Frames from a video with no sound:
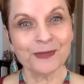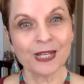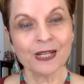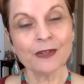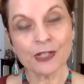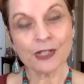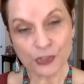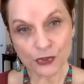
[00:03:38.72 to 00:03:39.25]

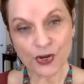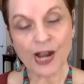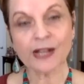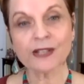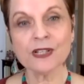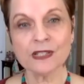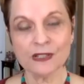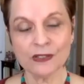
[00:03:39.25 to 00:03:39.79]

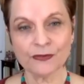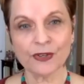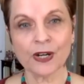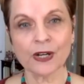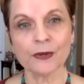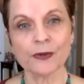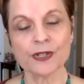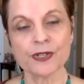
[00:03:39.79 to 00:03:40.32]
contracting the
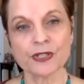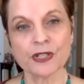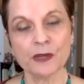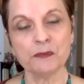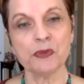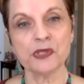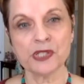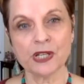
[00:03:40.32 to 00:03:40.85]
virus
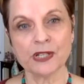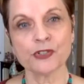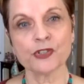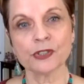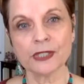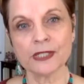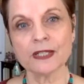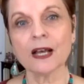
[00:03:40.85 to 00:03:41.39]
and
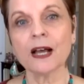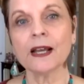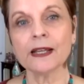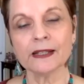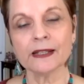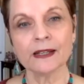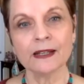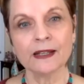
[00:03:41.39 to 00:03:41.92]
potentially
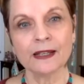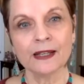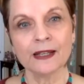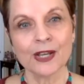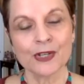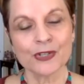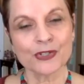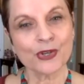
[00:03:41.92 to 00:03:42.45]
dying.
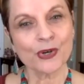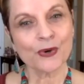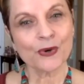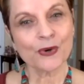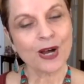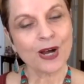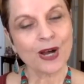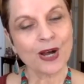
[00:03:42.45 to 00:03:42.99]

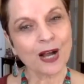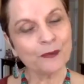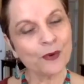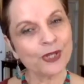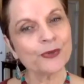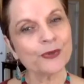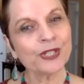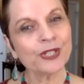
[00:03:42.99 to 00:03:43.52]
So I'm
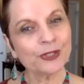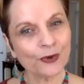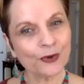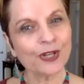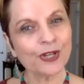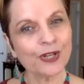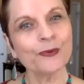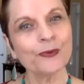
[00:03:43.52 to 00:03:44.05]
wondering,
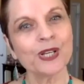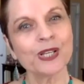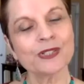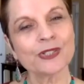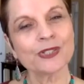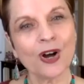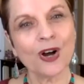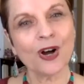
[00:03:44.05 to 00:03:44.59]
Laurie, if we
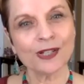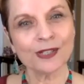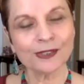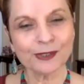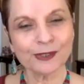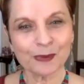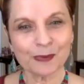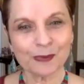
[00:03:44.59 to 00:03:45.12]
could talk a
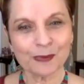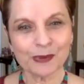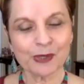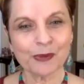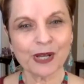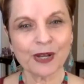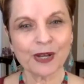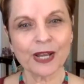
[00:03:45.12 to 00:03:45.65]
little bit
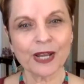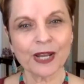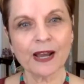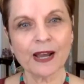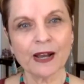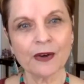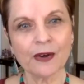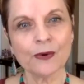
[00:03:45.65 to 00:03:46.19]
about
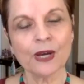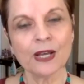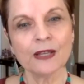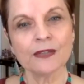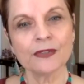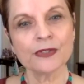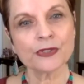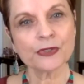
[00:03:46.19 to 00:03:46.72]
how
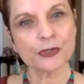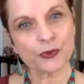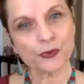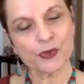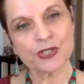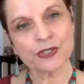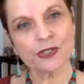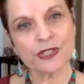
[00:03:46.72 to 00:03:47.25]
the
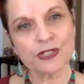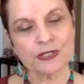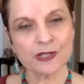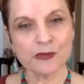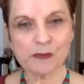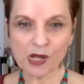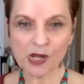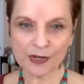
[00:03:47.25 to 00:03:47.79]
social
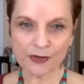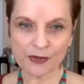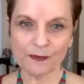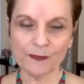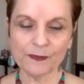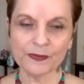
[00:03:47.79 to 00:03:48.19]
resiliency model